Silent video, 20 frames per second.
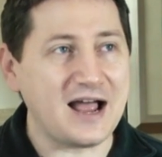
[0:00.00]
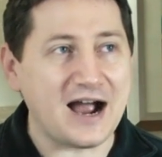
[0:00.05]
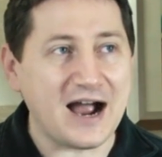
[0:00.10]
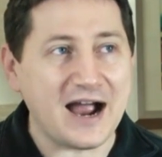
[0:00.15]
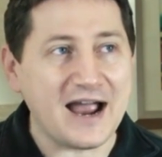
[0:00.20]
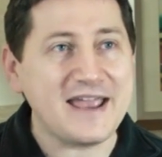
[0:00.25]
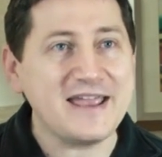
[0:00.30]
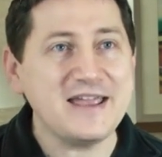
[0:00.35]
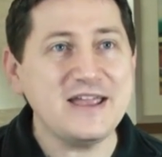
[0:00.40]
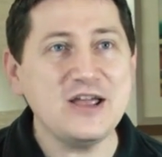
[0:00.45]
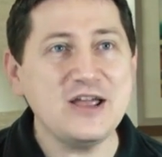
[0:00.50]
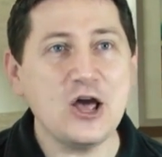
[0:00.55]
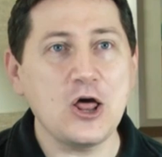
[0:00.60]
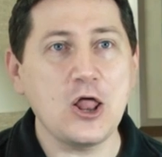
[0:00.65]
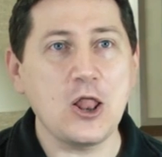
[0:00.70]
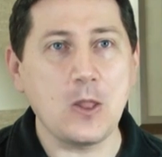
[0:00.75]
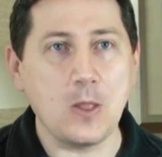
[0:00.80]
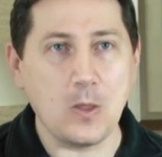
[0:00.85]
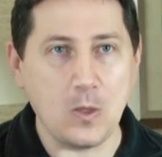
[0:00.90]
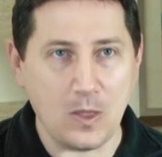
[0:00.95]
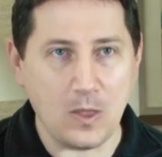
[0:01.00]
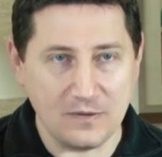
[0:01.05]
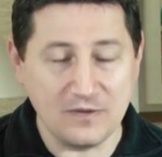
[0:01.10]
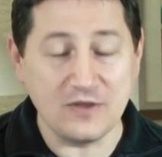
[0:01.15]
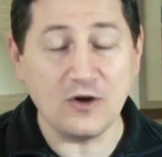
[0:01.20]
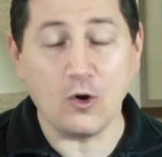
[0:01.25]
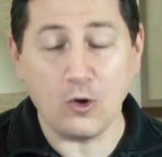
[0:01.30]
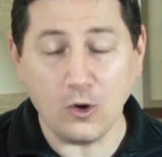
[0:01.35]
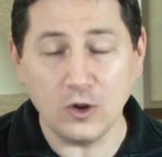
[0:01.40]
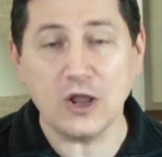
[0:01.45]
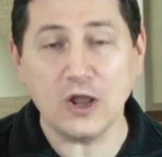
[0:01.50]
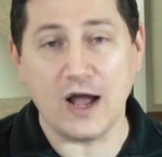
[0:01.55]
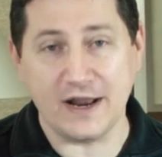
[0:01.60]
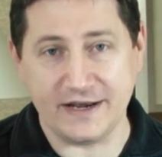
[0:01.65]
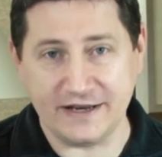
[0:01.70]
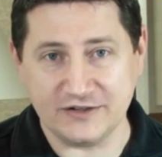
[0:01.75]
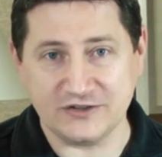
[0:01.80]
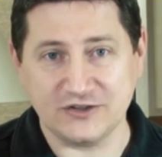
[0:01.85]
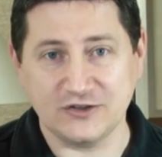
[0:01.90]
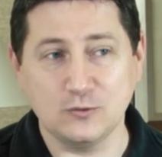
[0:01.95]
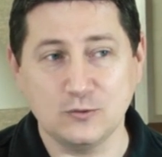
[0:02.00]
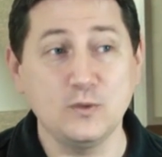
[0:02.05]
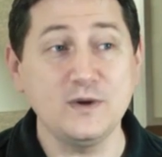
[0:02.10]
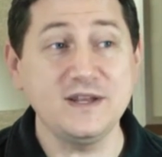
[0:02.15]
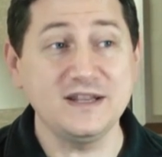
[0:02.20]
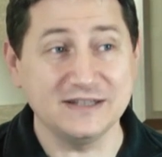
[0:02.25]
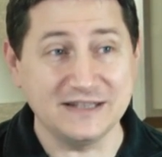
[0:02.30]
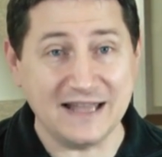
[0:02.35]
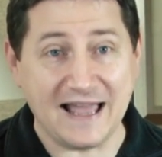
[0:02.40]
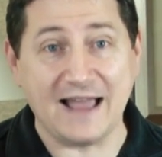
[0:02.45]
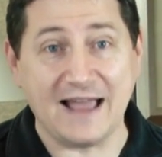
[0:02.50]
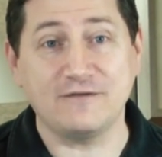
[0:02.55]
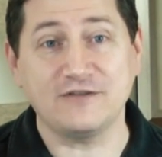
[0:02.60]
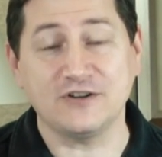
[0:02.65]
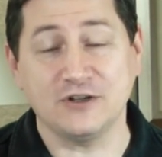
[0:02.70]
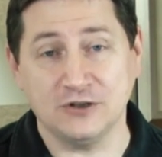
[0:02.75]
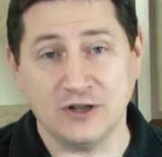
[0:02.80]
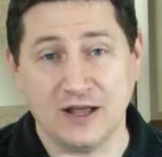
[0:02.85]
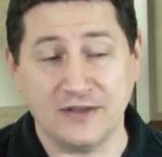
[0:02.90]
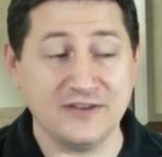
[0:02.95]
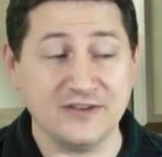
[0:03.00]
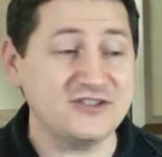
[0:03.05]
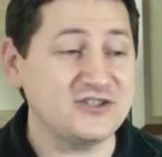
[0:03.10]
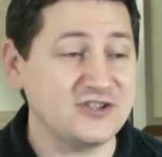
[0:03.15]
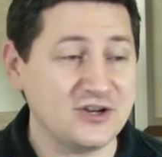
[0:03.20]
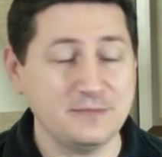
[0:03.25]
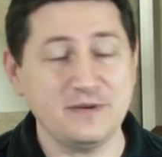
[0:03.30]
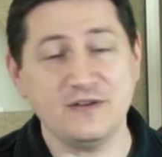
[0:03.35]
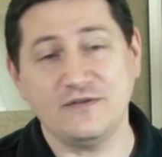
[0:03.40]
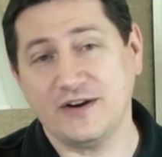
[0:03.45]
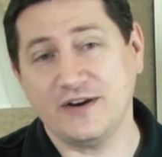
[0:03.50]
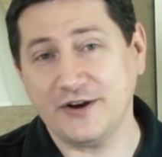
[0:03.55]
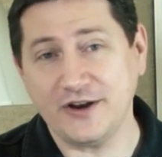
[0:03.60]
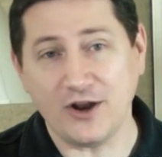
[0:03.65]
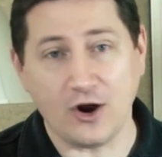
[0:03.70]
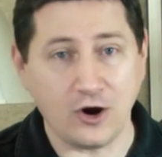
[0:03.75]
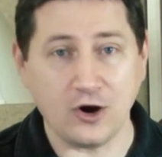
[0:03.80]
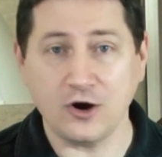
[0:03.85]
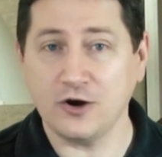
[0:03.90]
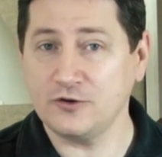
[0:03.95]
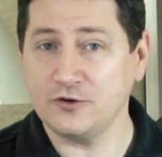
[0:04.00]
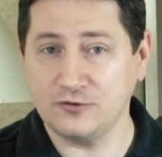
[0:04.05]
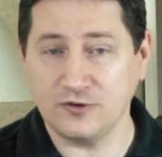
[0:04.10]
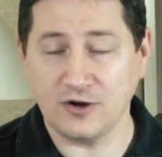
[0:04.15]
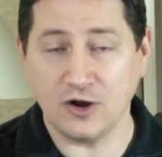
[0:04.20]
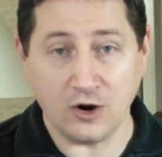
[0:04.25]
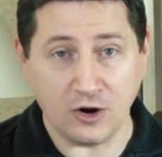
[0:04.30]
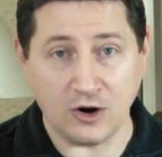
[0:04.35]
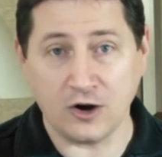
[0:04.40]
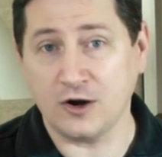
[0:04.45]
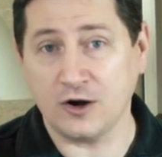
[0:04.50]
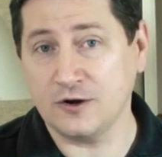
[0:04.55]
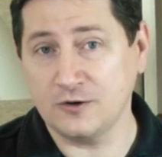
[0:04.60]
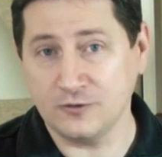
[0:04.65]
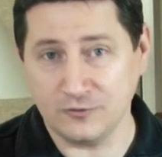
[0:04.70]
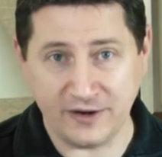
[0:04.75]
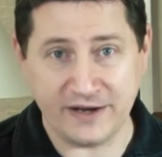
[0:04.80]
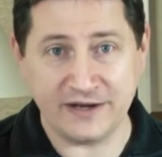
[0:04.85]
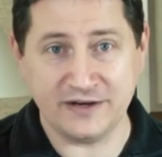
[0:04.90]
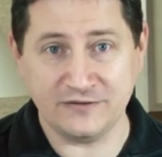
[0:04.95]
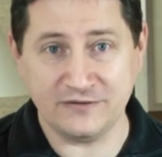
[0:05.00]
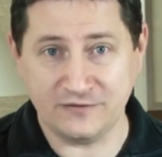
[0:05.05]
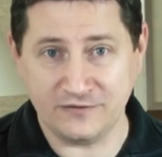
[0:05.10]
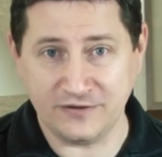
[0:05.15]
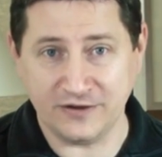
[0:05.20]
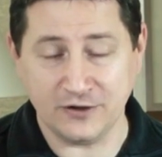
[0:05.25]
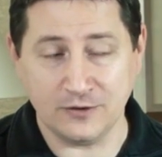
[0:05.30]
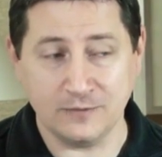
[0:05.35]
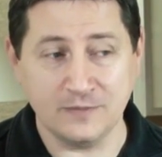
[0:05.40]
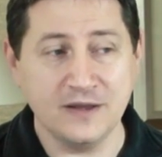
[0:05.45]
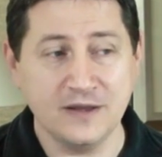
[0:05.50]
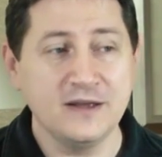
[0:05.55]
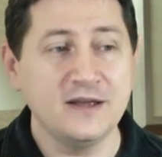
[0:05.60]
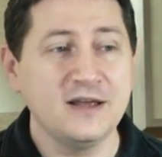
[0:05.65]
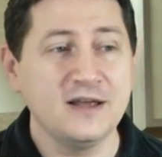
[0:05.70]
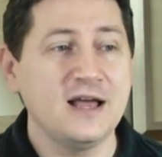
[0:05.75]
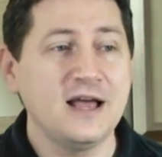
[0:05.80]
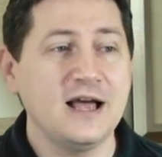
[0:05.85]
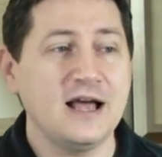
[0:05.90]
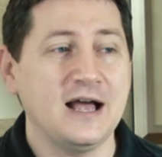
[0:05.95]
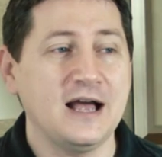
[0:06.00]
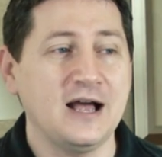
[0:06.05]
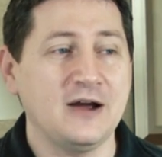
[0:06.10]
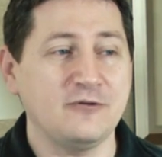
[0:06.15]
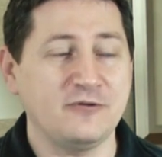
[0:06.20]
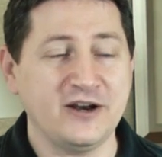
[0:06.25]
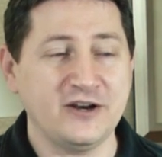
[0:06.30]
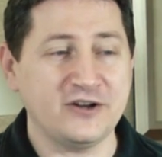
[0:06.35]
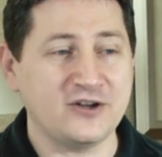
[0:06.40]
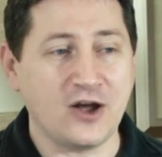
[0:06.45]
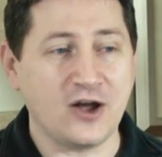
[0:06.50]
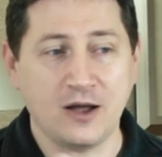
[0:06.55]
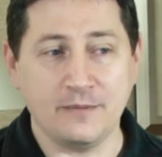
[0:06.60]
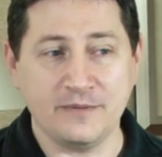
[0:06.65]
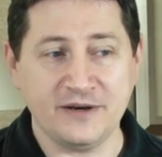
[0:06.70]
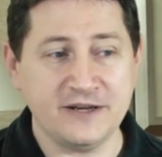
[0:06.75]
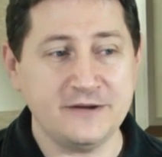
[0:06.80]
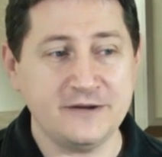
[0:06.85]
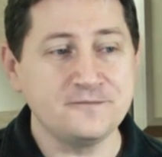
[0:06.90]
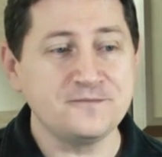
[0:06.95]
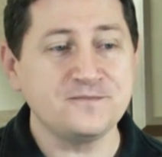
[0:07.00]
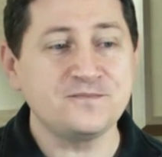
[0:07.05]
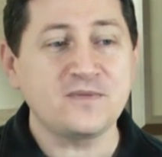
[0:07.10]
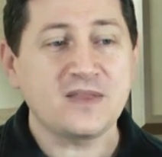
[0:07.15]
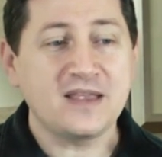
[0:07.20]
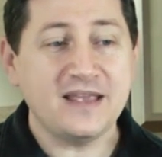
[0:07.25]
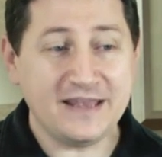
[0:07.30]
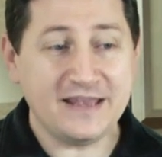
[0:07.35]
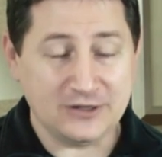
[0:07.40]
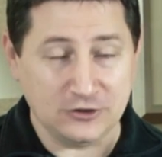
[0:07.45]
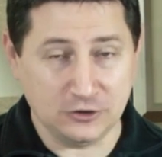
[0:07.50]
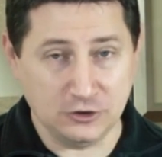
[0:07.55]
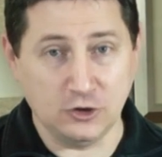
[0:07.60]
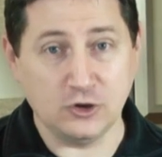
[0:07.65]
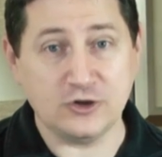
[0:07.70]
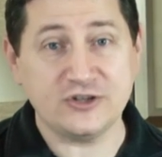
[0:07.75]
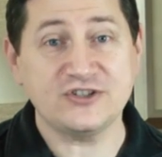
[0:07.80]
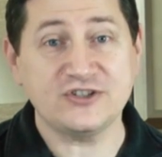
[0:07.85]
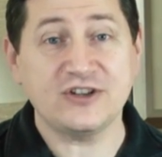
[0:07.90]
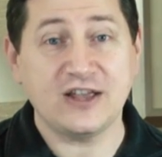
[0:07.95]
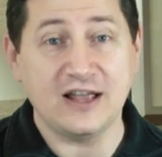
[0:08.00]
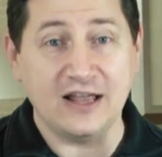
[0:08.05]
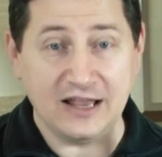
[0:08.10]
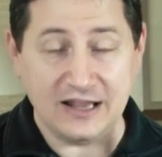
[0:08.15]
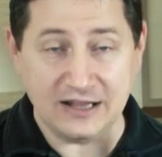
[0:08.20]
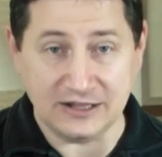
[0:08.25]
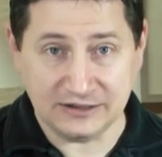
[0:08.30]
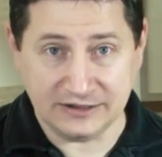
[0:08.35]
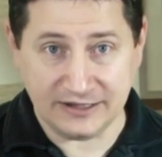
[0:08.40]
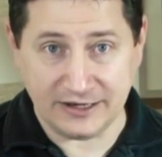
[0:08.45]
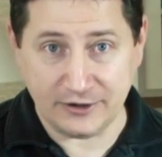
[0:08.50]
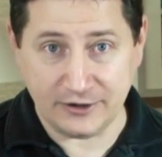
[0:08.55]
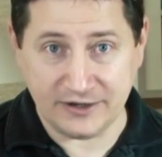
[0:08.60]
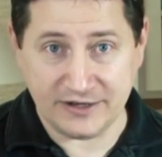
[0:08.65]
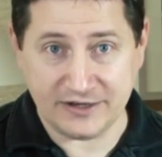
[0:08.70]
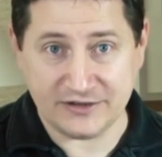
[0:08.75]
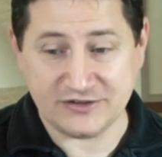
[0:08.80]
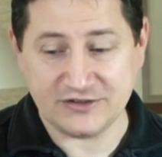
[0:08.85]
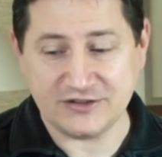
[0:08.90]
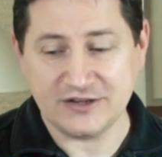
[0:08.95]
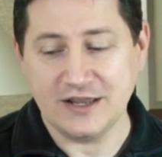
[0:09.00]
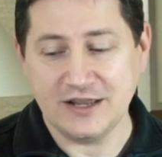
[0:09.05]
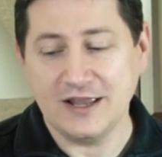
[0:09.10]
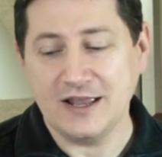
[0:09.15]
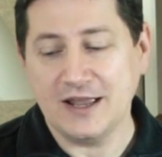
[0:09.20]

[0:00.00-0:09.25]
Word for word: I, the whole audience, we laughed a lot. This is going to be a very hard R-rated film, uh, rated comedy. It looks hilarious.